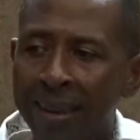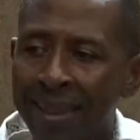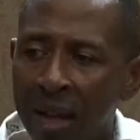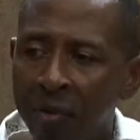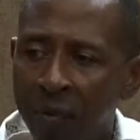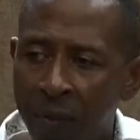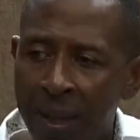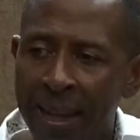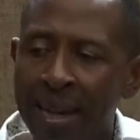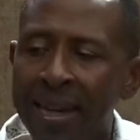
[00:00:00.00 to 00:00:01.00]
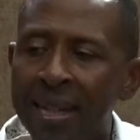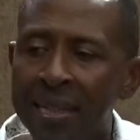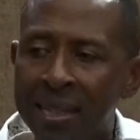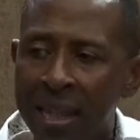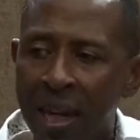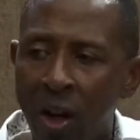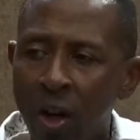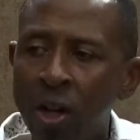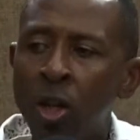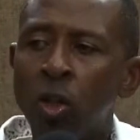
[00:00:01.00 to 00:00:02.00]
That feeling is there
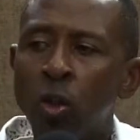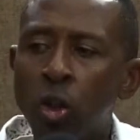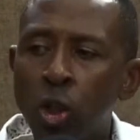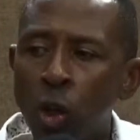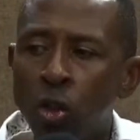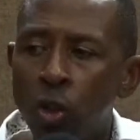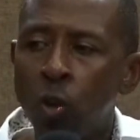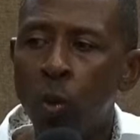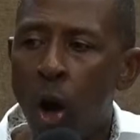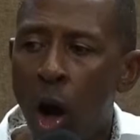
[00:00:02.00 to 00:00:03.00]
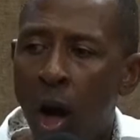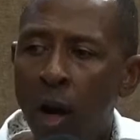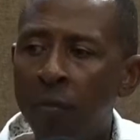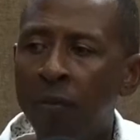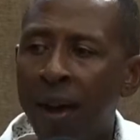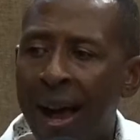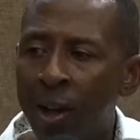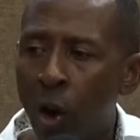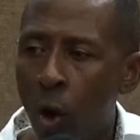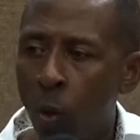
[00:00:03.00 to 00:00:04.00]
to shut you off
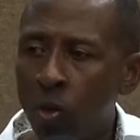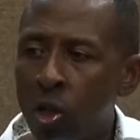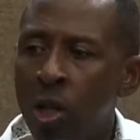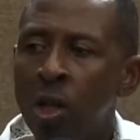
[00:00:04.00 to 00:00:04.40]
and out.